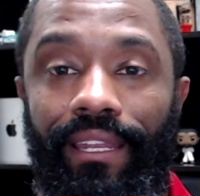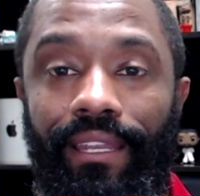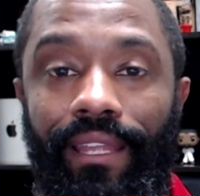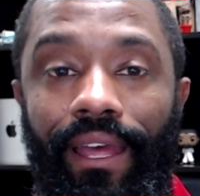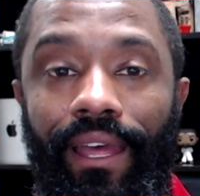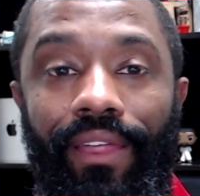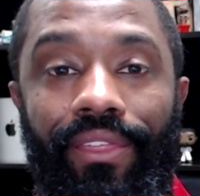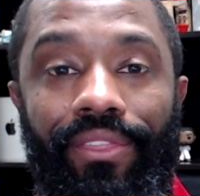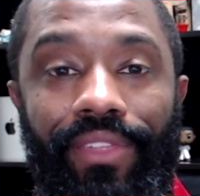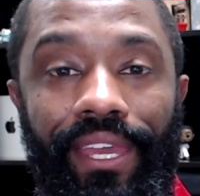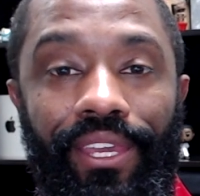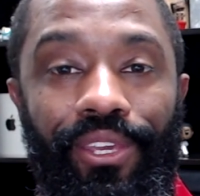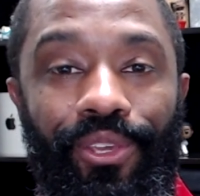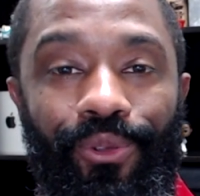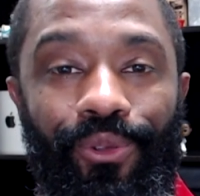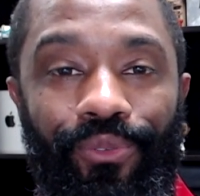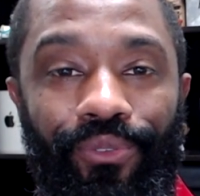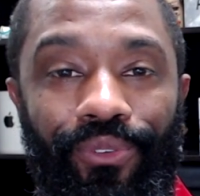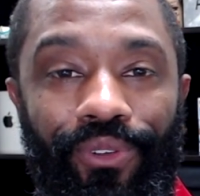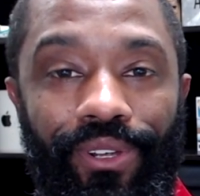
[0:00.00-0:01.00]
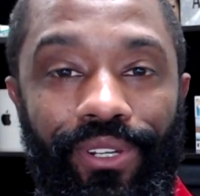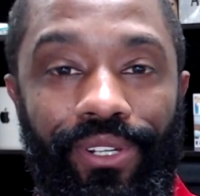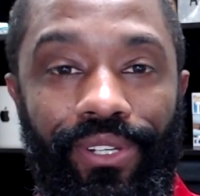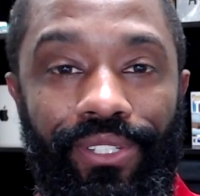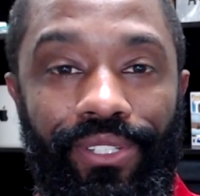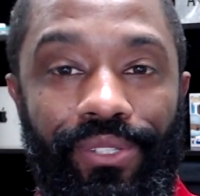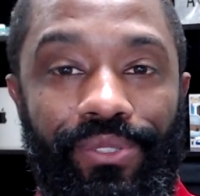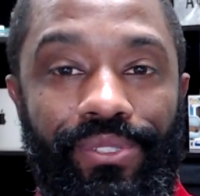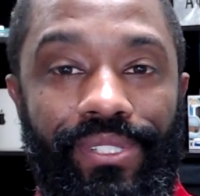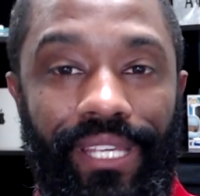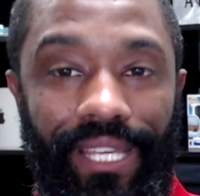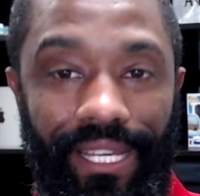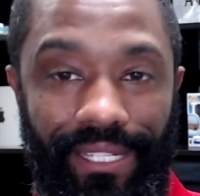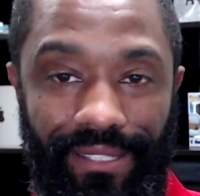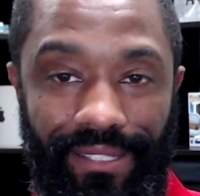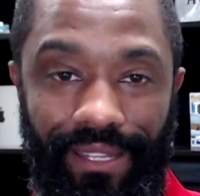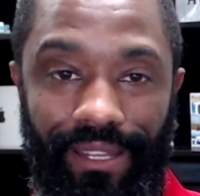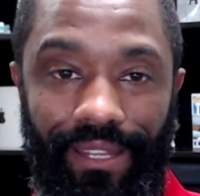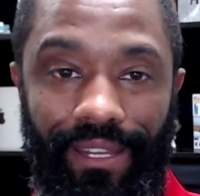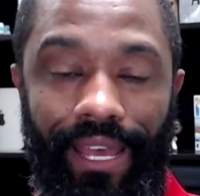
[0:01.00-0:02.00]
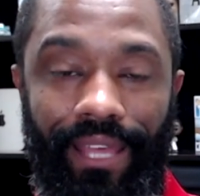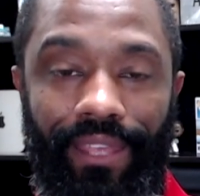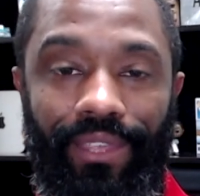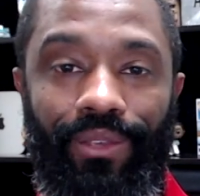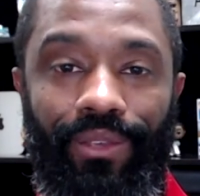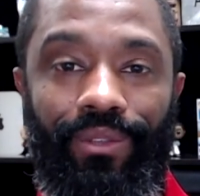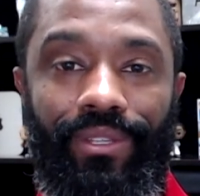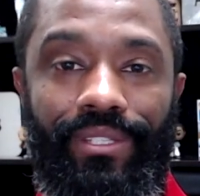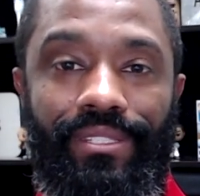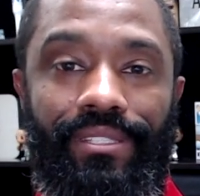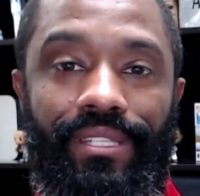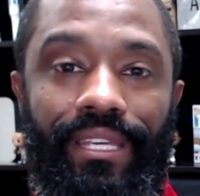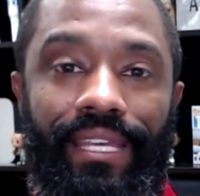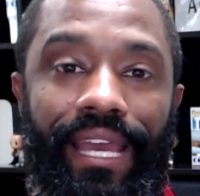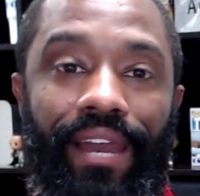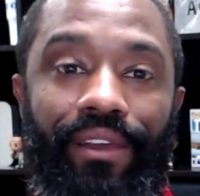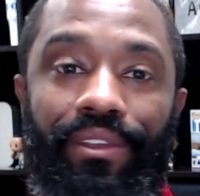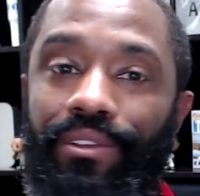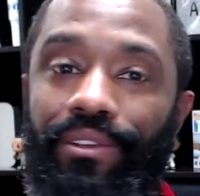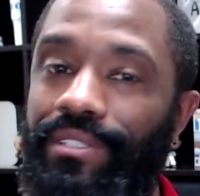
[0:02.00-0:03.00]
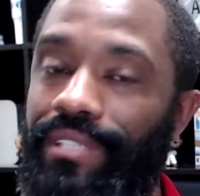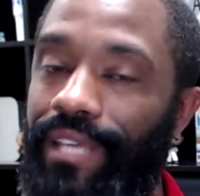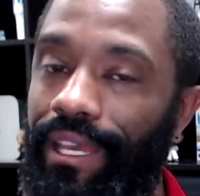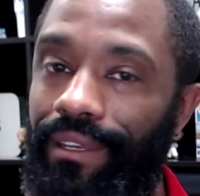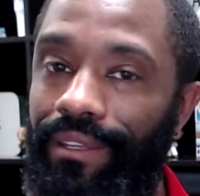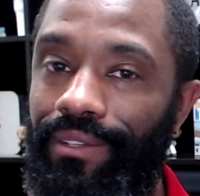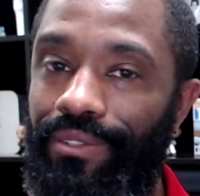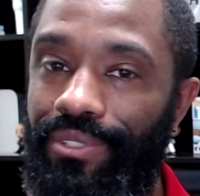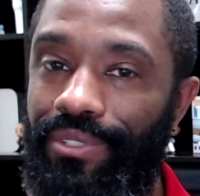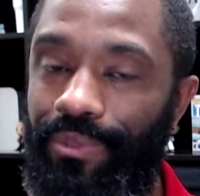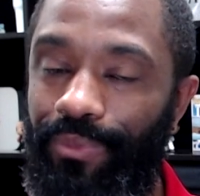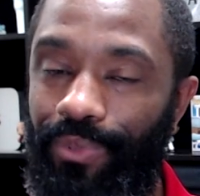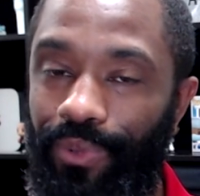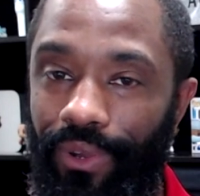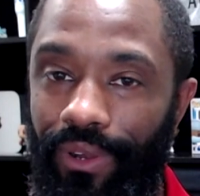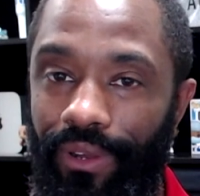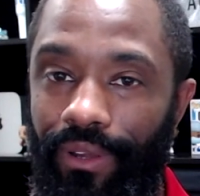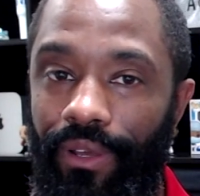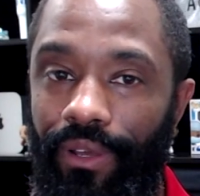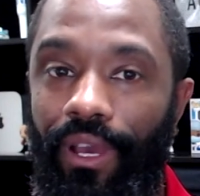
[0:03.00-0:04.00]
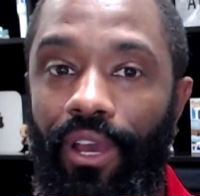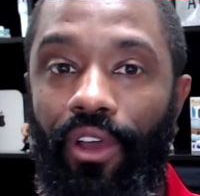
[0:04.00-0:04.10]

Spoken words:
thank you for using Incident IQ to seek out your technical support.